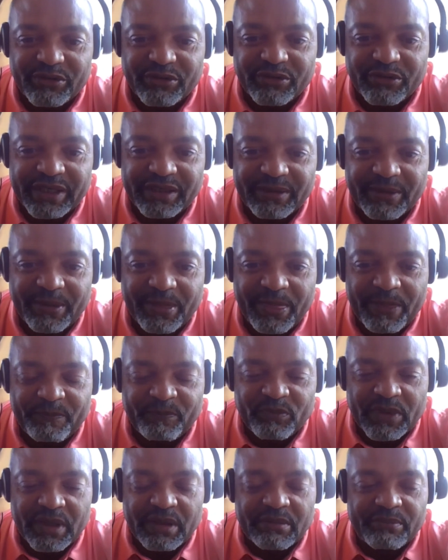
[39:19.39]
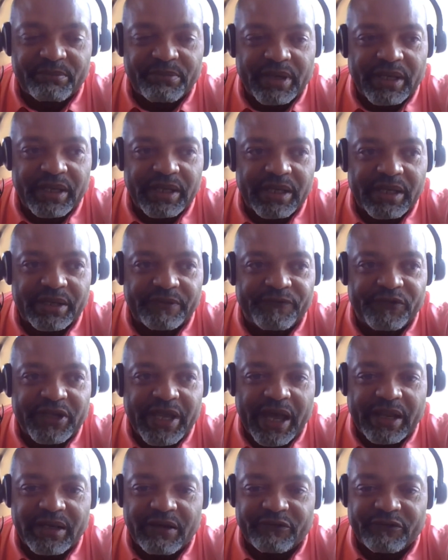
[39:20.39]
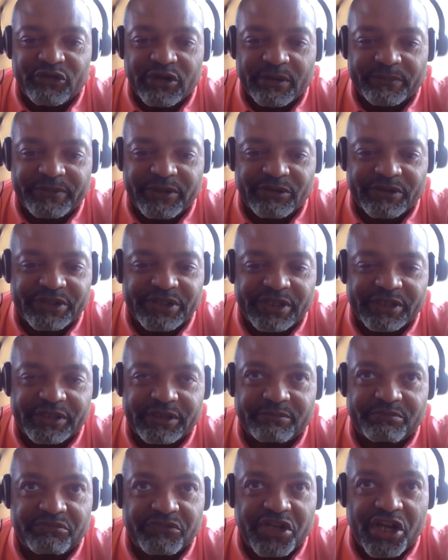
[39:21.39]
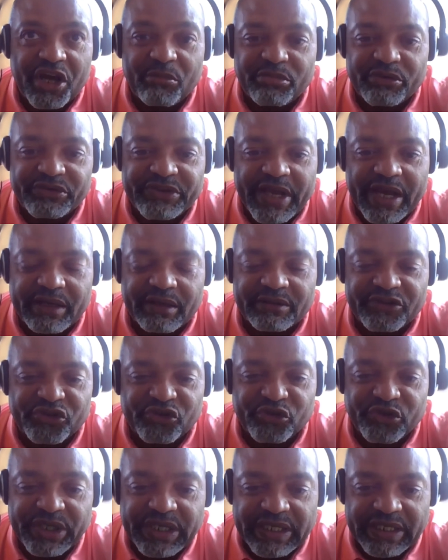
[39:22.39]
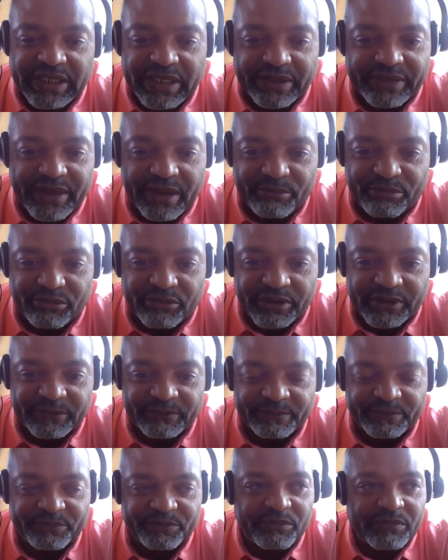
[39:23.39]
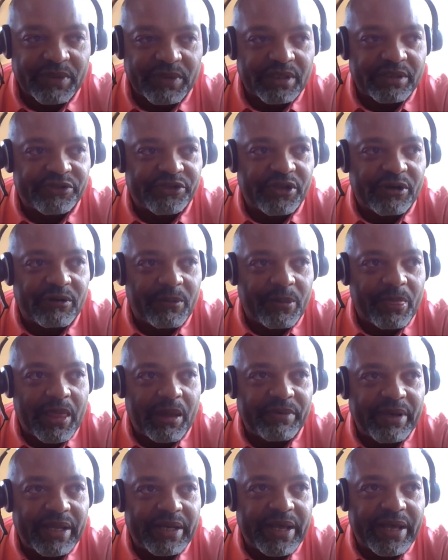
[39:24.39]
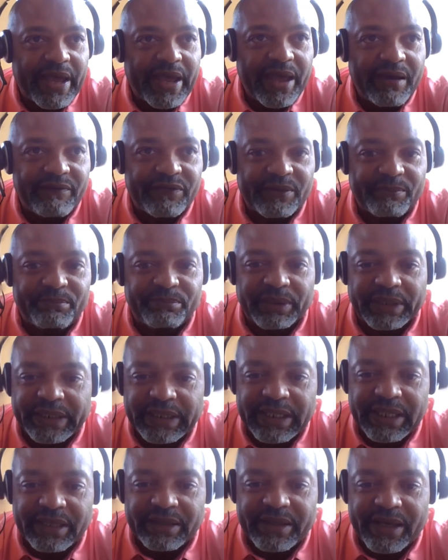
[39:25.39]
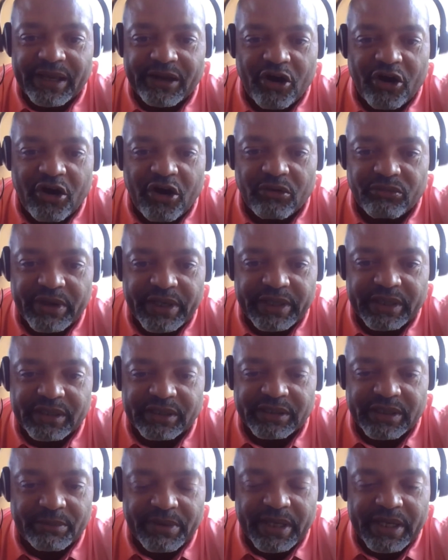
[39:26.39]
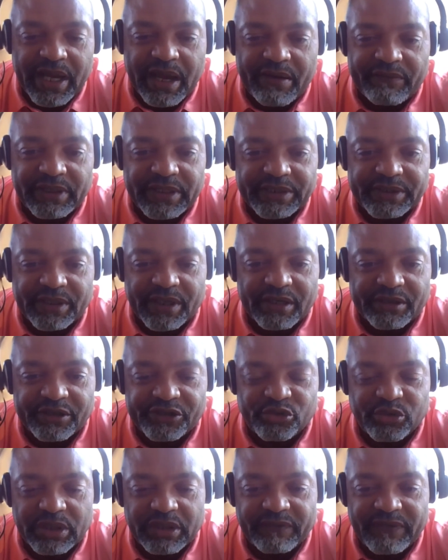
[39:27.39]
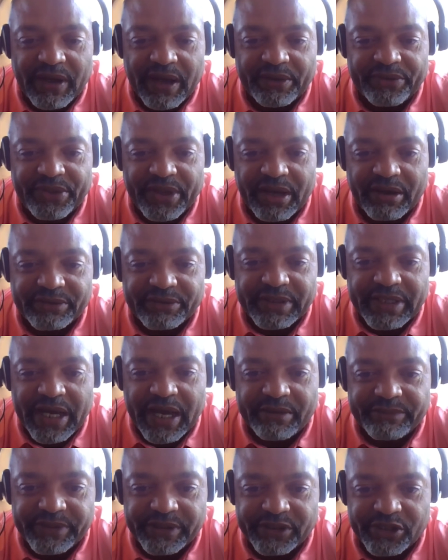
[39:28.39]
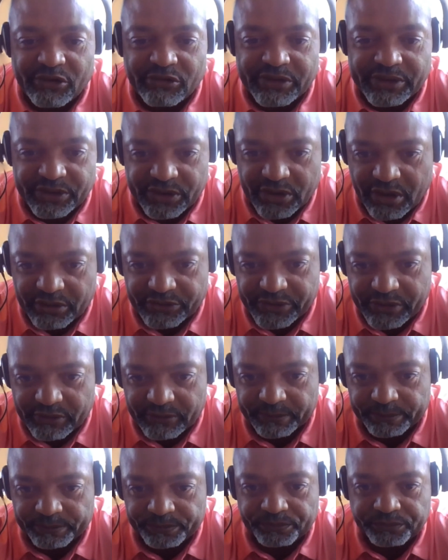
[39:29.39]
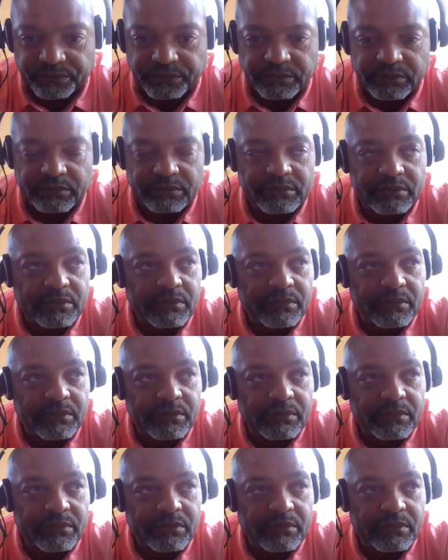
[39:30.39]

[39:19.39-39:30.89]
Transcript: or, right? If you got enough crypto, it's just numbers on a screen at that point. So I'm going to have plenty of that already because I'm going to have at least 125,000 IMC tokens also. Mm-hmm.